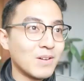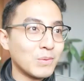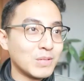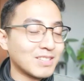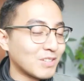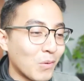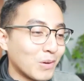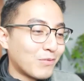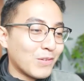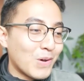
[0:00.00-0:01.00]
we just go
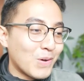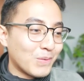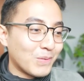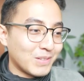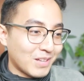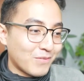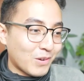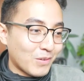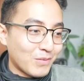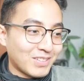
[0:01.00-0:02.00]
with the flow with the
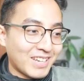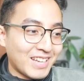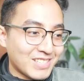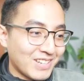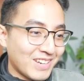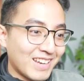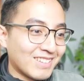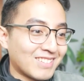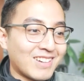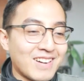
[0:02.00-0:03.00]
conversation. And
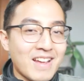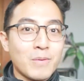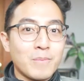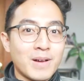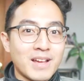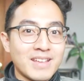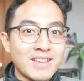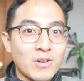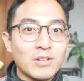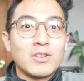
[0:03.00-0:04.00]
let's start out by
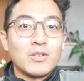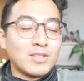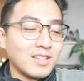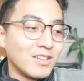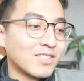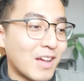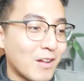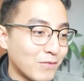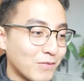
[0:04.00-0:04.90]
introducing yourself.